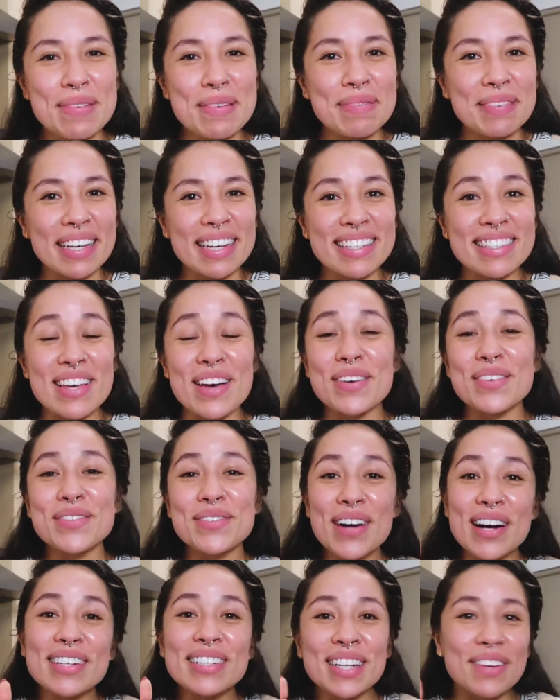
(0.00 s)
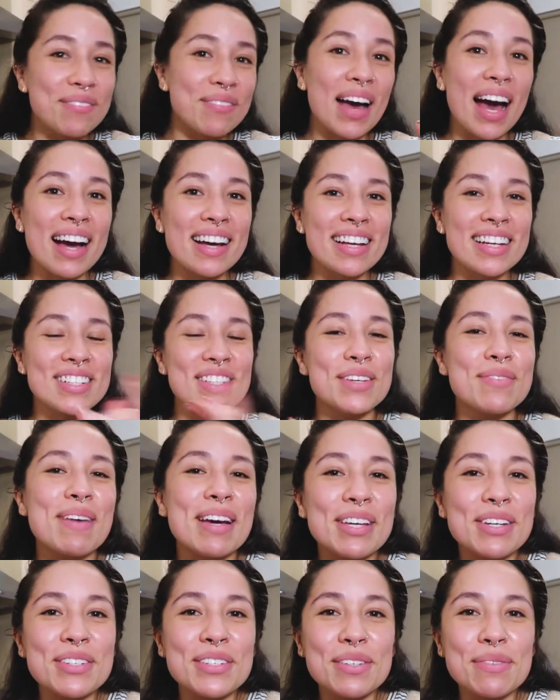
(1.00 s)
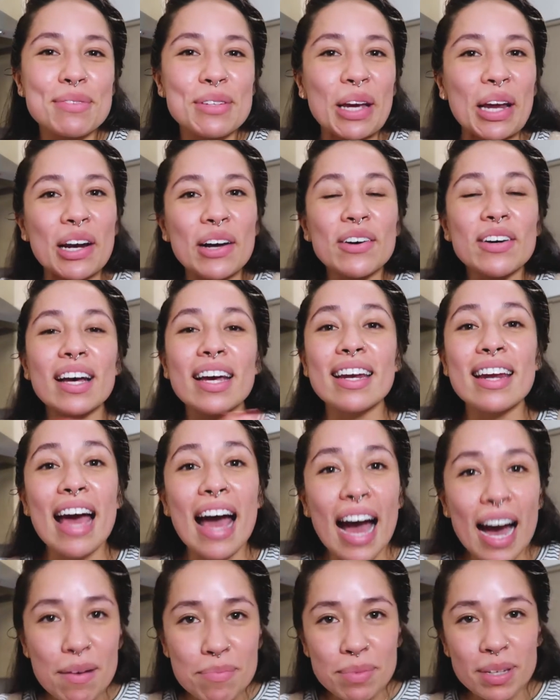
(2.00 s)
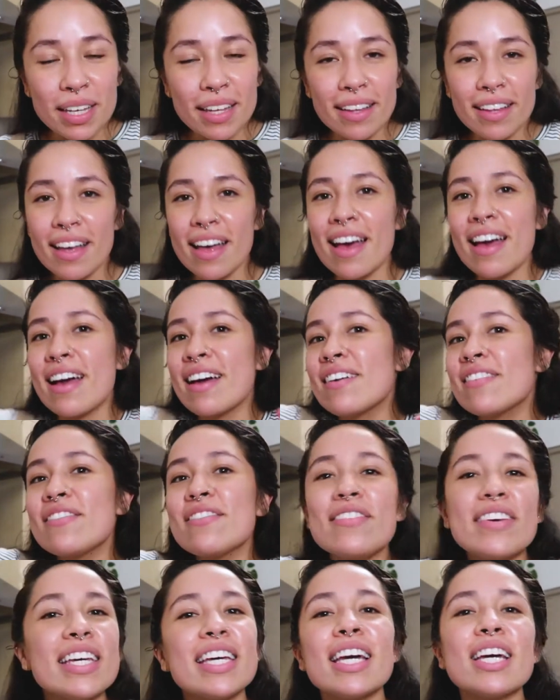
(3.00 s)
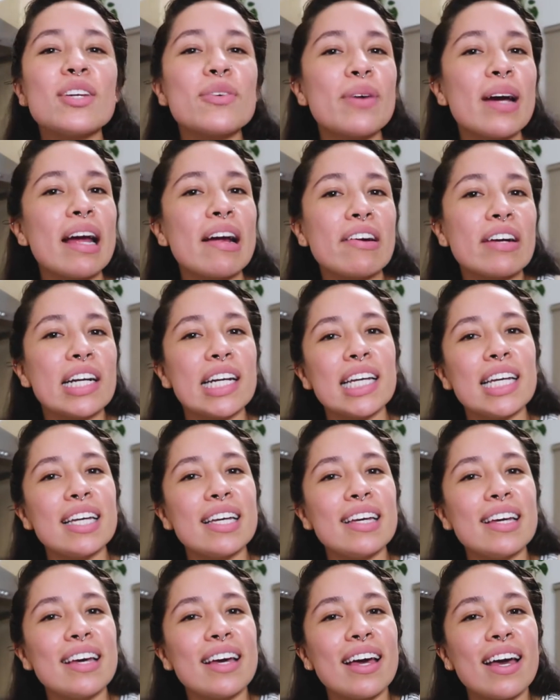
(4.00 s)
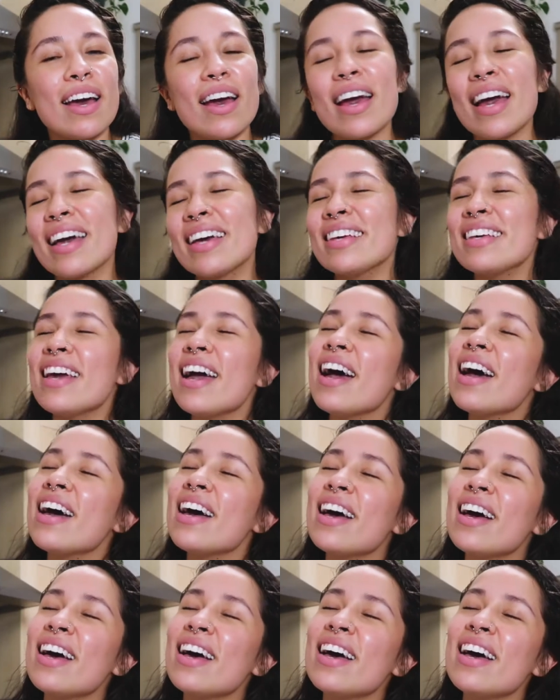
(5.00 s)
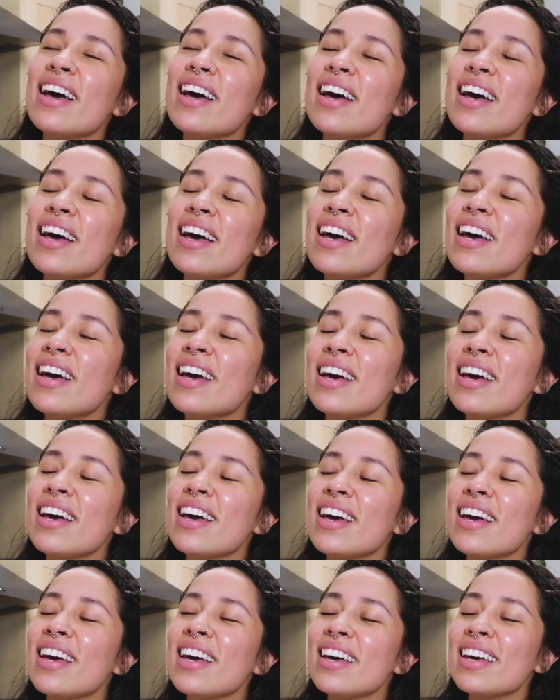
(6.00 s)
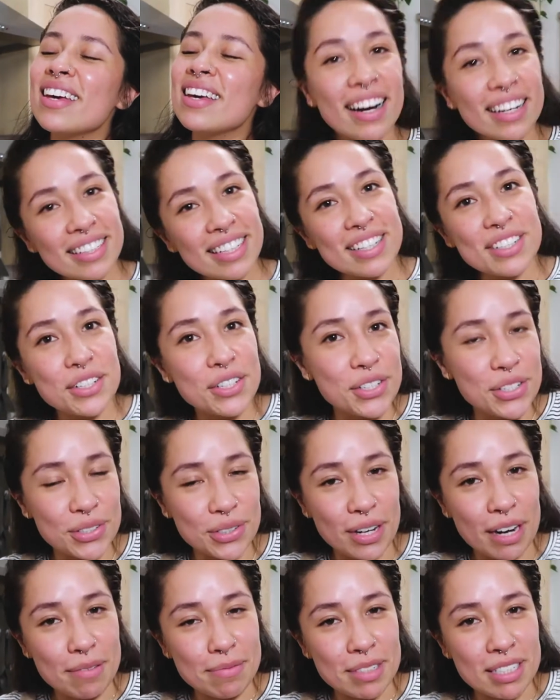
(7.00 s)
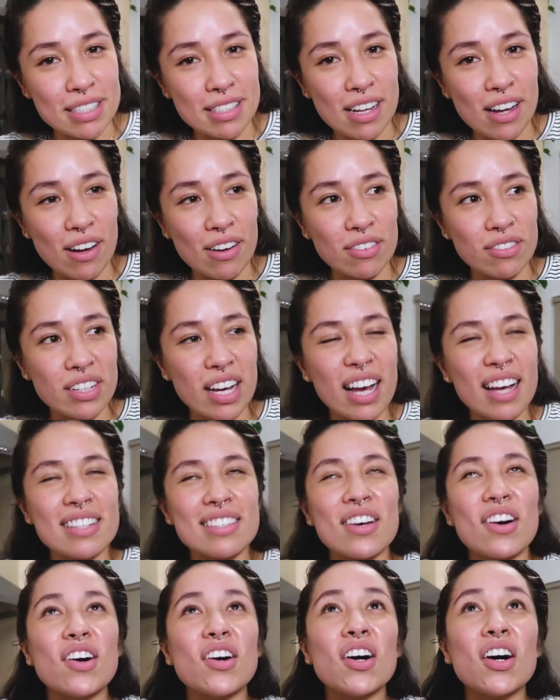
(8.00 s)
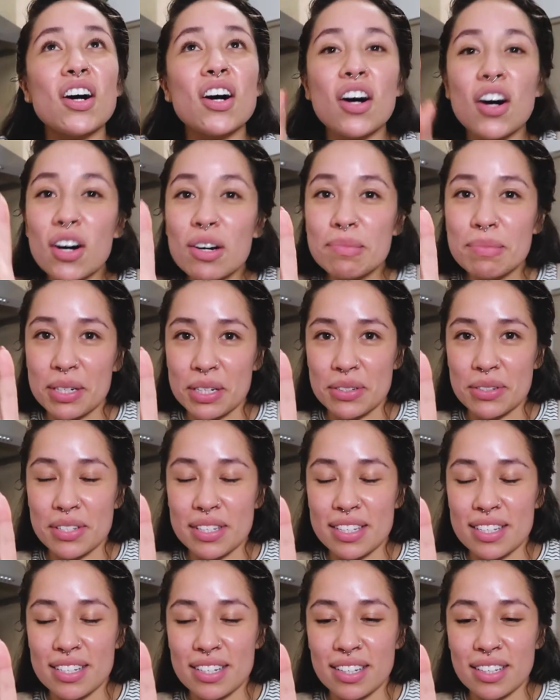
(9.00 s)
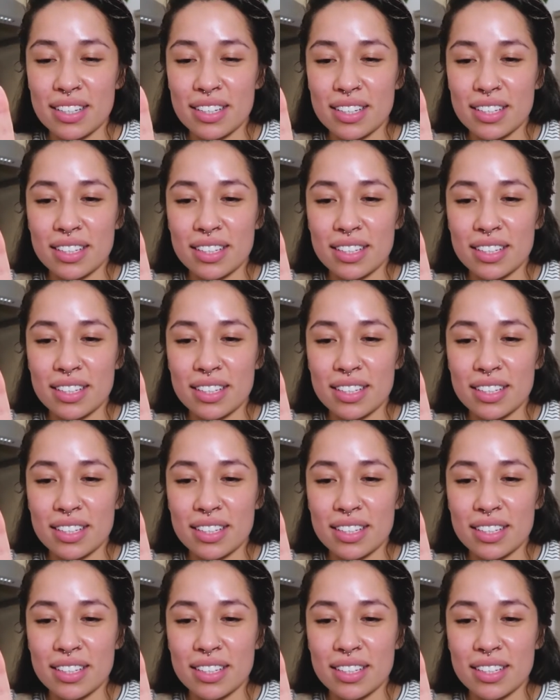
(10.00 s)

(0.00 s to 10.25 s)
BBs, welcome back to my YouTube channel and happy Veganuary! Yay! I like to describe myself as almost